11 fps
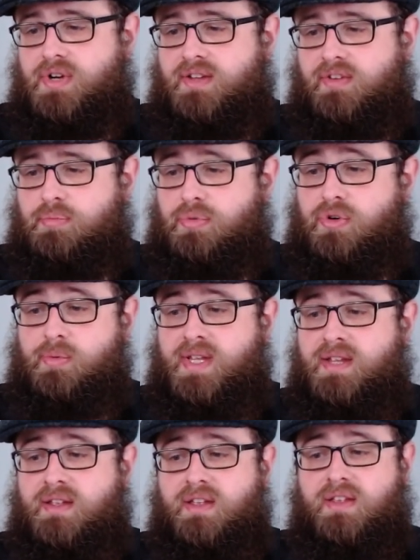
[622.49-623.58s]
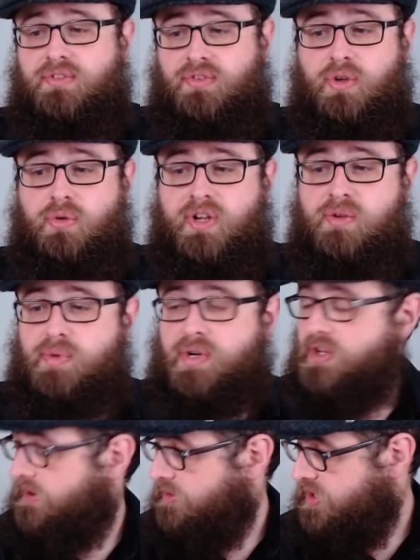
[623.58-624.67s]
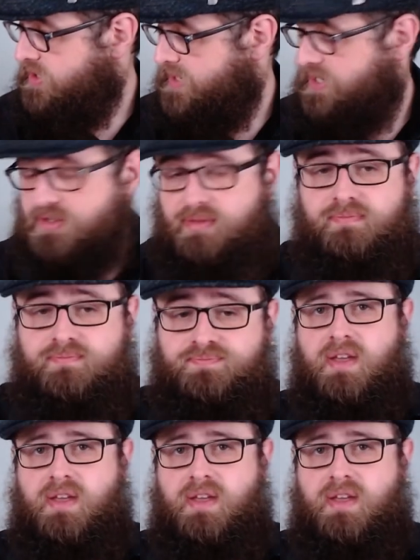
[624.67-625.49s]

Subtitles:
because it's probably sold out by now, I'd imagine.